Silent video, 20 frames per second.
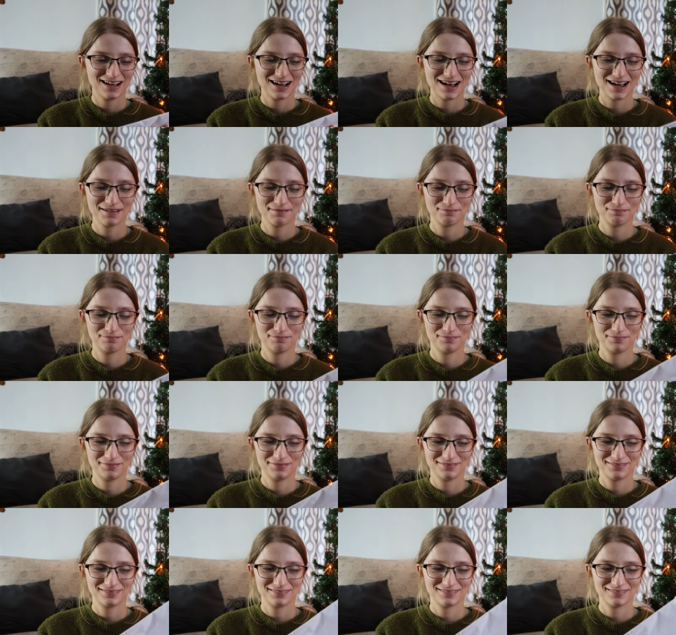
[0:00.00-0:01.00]
I'm
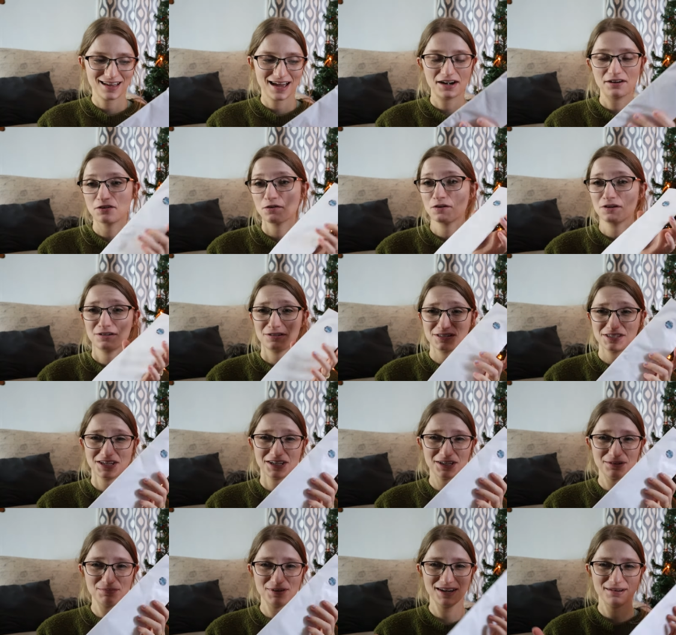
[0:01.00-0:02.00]
I don't know what else
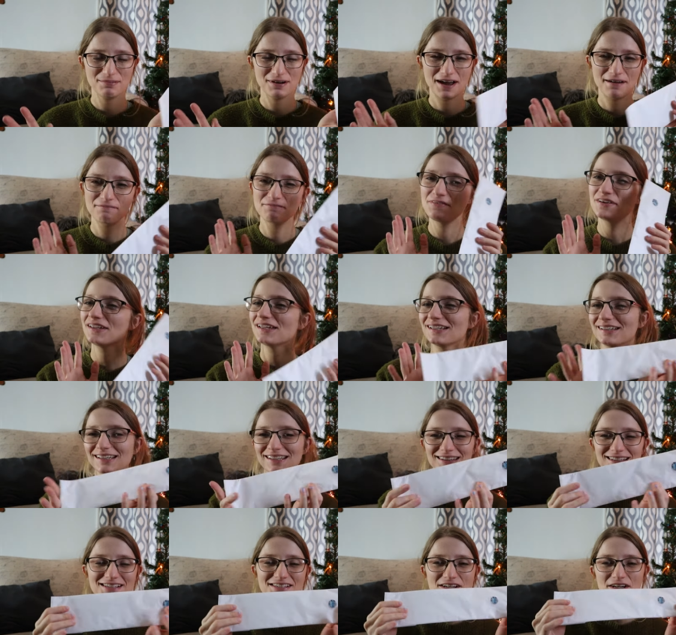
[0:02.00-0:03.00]
it could be, but I'm feeling
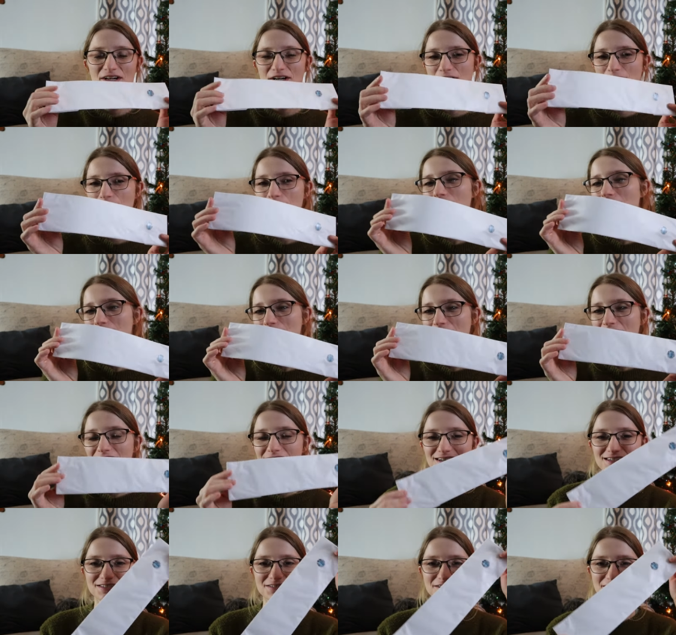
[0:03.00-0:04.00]
like these are
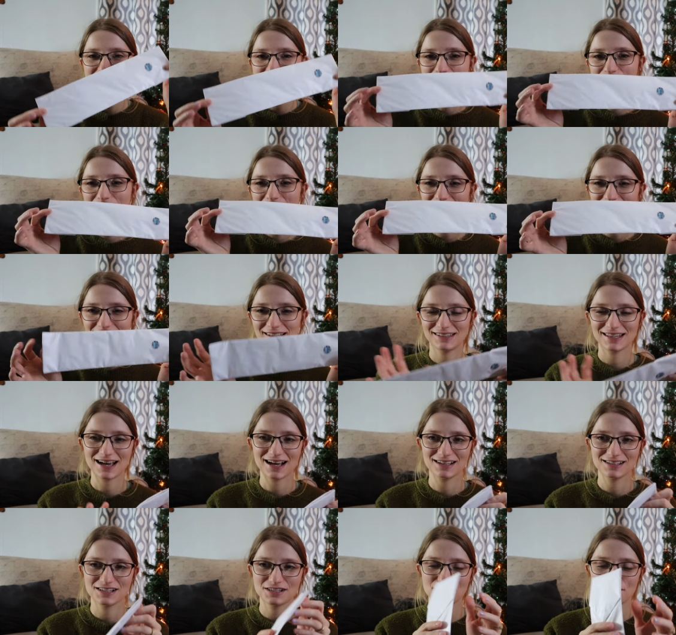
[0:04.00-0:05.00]
bookmarks or something like
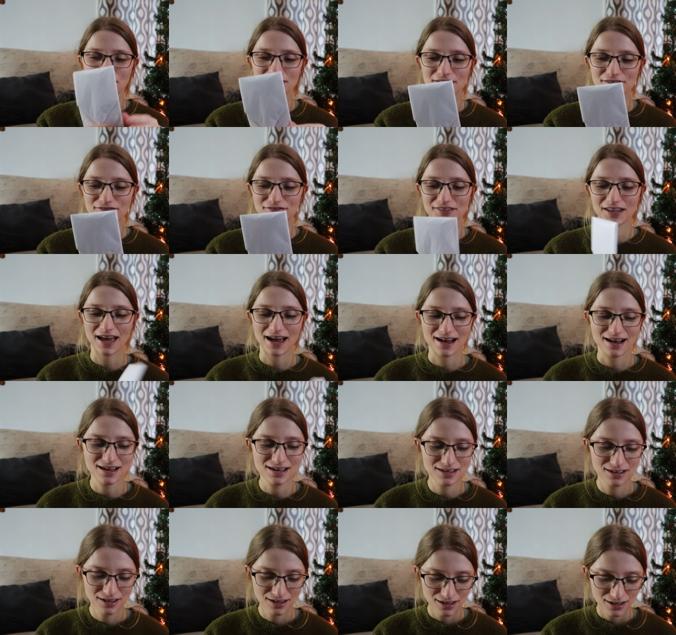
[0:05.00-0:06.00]
that because it's really
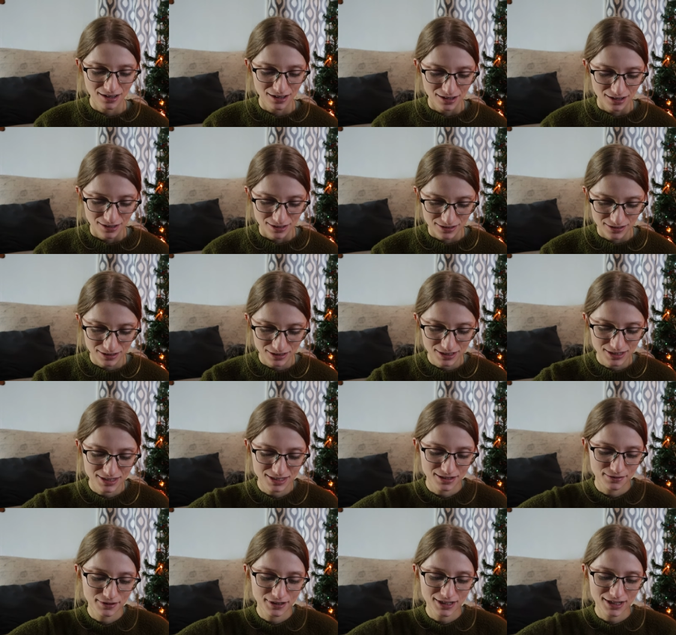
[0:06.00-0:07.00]
flat. So let's
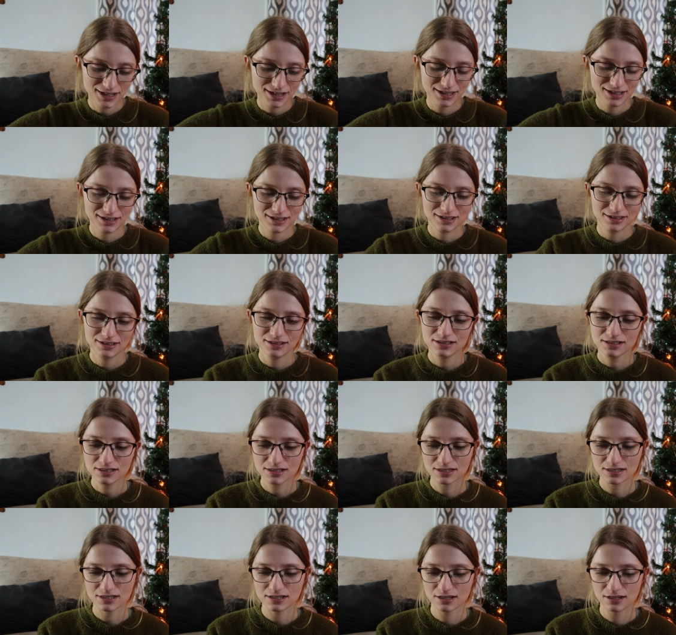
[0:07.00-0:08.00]
see what it
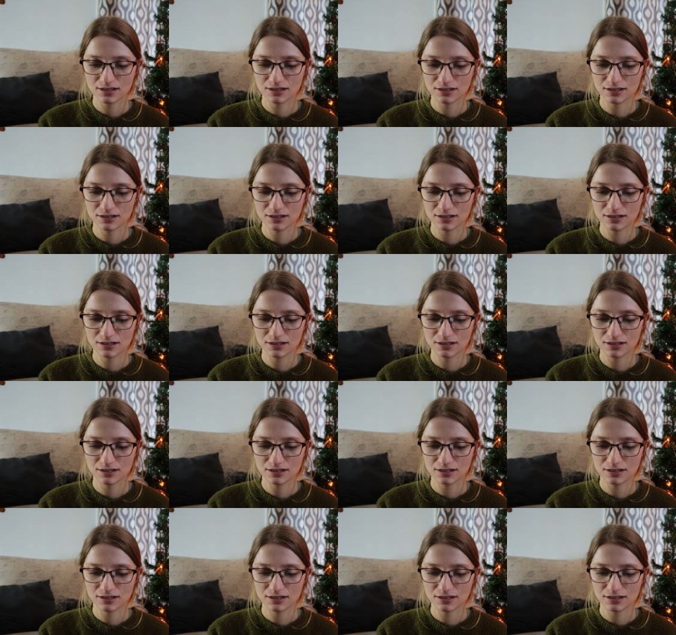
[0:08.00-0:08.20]
is.